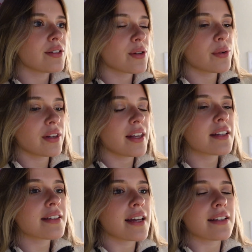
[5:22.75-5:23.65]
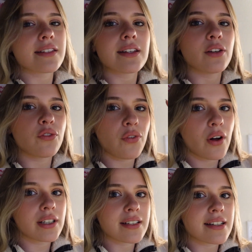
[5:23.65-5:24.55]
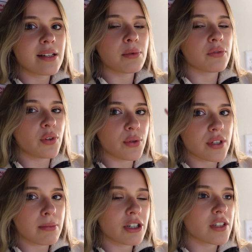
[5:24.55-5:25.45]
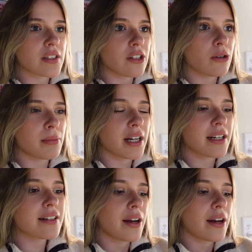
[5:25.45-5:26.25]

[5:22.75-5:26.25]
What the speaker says: So in that sense, you're falling asleep with those images in your mind,